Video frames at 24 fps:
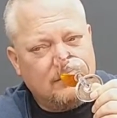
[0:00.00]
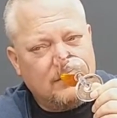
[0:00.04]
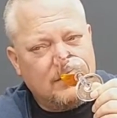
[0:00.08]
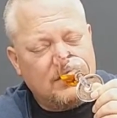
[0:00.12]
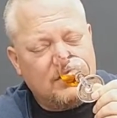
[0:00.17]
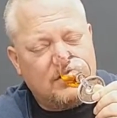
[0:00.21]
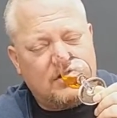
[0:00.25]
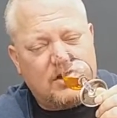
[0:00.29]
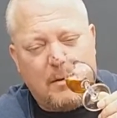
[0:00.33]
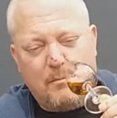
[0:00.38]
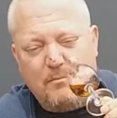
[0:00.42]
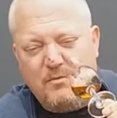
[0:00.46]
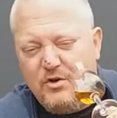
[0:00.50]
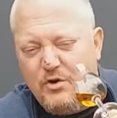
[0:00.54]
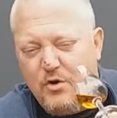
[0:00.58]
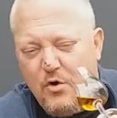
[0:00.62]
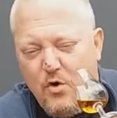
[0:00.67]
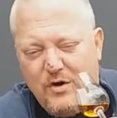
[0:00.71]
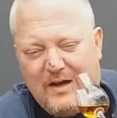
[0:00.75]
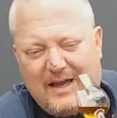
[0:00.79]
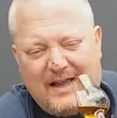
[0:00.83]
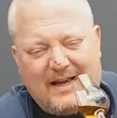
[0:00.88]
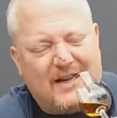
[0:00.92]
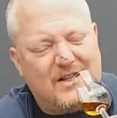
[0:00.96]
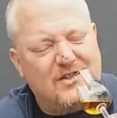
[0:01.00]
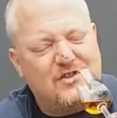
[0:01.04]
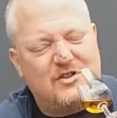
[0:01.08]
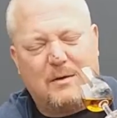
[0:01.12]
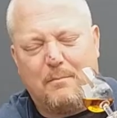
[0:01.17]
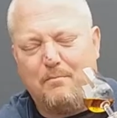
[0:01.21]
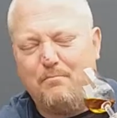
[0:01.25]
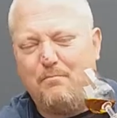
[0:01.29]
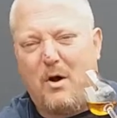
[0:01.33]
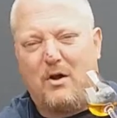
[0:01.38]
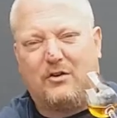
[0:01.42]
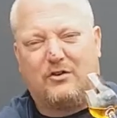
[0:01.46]
Some nougat and
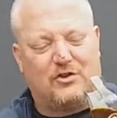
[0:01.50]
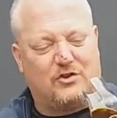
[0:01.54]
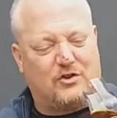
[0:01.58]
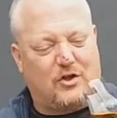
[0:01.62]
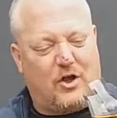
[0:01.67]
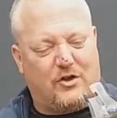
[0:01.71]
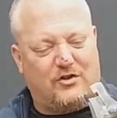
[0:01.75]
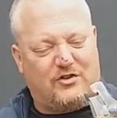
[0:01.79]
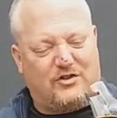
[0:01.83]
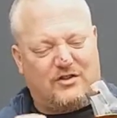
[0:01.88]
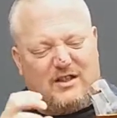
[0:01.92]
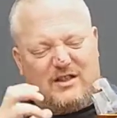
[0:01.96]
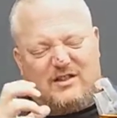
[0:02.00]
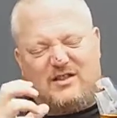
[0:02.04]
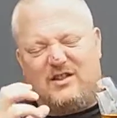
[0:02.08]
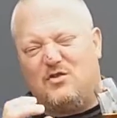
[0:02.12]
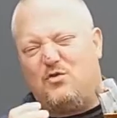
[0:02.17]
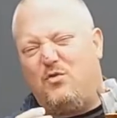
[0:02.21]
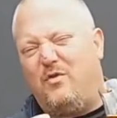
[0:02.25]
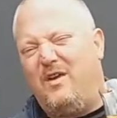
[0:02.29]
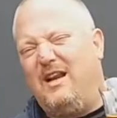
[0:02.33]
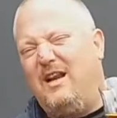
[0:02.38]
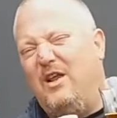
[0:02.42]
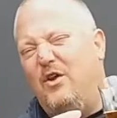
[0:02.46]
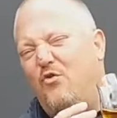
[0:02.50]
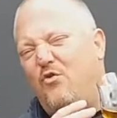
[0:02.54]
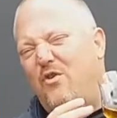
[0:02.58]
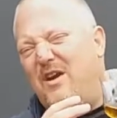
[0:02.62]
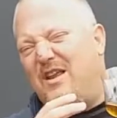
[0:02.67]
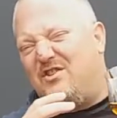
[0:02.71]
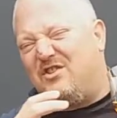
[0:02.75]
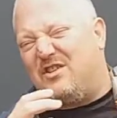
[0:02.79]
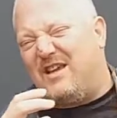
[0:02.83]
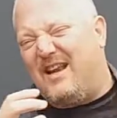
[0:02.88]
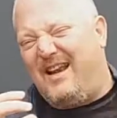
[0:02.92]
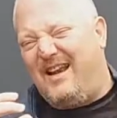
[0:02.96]
some butterscotch. This is really
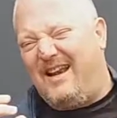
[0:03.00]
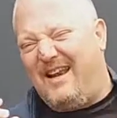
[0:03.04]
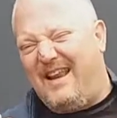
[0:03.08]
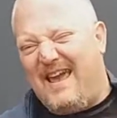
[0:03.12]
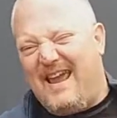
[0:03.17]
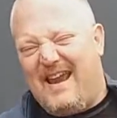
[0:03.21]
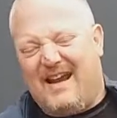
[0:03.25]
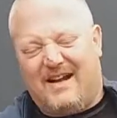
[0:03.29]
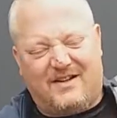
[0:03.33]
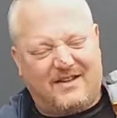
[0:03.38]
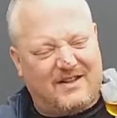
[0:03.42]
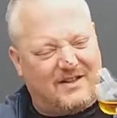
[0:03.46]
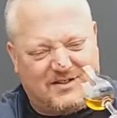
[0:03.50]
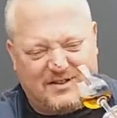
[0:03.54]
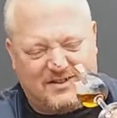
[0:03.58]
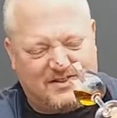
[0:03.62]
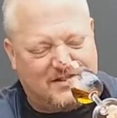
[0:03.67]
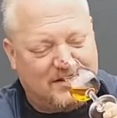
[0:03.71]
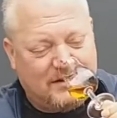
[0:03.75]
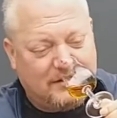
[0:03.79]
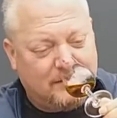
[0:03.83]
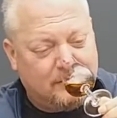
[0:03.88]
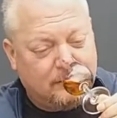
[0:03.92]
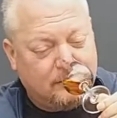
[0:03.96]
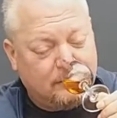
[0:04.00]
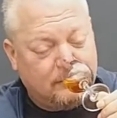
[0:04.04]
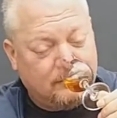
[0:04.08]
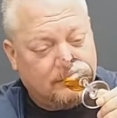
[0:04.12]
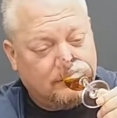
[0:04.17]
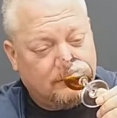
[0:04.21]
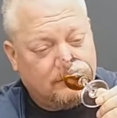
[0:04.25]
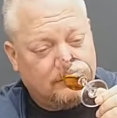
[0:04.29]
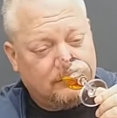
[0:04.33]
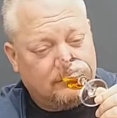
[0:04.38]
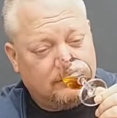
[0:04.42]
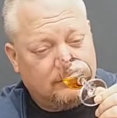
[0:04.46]
rich and layered. This is
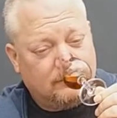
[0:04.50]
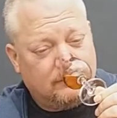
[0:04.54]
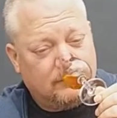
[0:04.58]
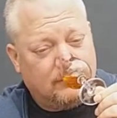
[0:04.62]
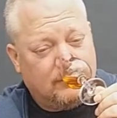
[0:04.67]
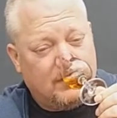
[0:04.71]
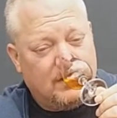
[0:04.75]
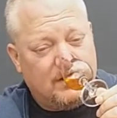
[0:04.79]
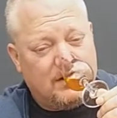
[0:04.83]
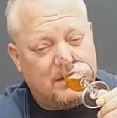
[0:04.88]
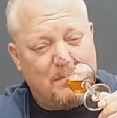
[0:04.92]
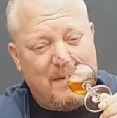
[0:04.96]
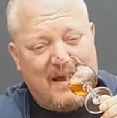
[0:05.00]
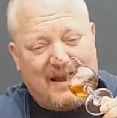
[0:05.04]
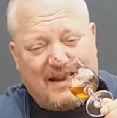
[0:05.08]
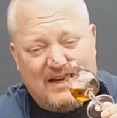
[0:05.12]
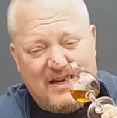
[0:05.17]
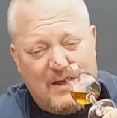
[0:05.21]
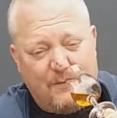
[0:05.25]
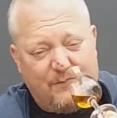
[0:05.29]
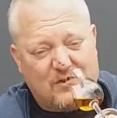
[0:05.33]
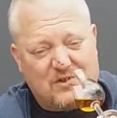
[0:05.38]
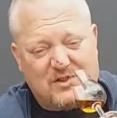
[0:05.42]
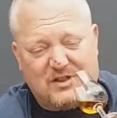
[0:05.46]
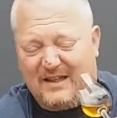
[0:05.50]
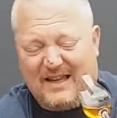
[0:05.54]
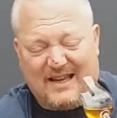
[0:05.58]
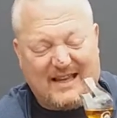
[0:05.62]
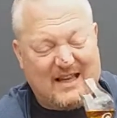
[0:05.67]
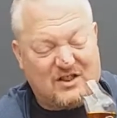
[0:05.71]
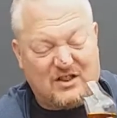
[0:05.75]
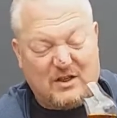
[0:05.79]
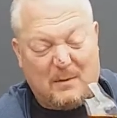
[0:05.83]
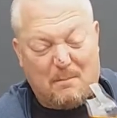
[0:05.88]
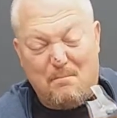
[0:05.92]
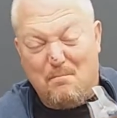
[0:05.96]
it's magnificent. I
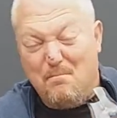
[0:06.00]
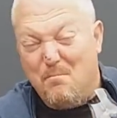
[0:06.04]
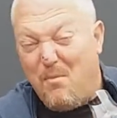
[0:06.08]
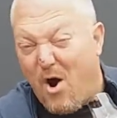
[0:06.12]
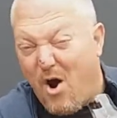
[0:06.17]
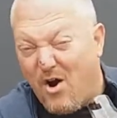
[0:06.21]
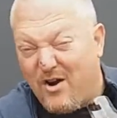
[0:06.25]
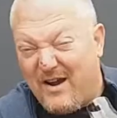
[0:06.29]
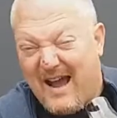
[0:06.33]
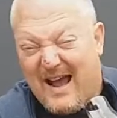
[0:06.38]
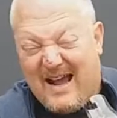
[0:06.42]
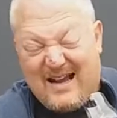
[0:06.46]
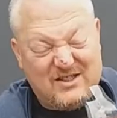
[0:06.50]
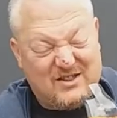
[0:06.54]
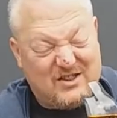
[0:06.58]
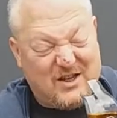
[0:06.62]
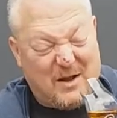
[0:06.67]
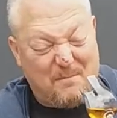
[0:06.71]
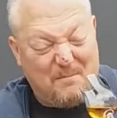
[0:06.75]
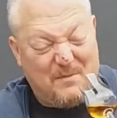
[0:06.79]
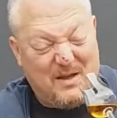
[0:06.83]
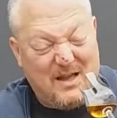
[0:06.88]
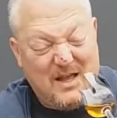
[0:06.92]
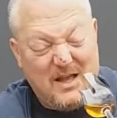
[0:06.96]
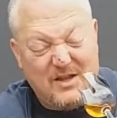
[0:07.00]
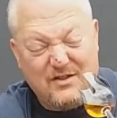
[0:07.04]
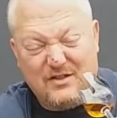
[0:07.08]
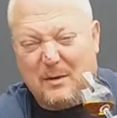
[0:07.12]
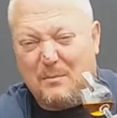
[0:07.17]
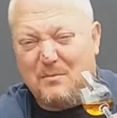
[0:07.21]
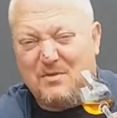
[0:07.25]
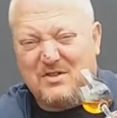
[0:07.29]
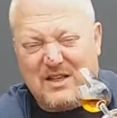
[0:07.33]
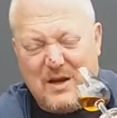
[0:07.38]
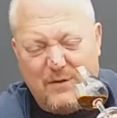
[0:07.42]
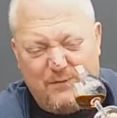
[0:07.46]
get some mocha, some,
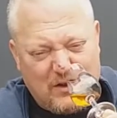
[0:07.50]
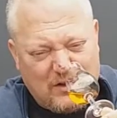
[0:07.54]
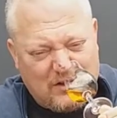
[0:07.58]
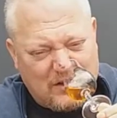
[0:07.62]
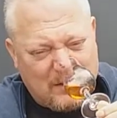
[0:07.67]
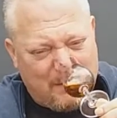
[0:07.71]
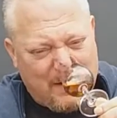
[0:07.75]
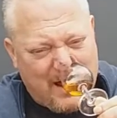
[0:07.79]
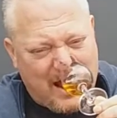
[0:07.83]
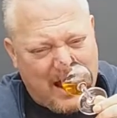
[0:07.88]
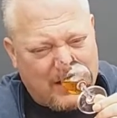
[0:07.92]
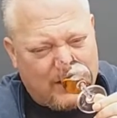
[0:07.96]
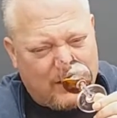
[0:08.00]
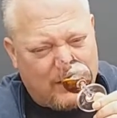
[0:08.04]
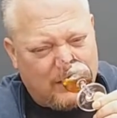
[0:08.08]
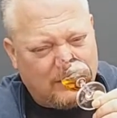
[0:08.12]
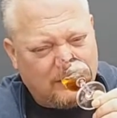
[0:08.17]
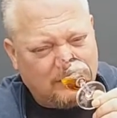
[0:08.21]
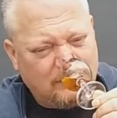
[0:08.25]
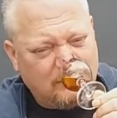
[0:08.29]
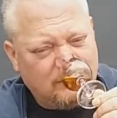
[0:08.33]
some sniffing tobacco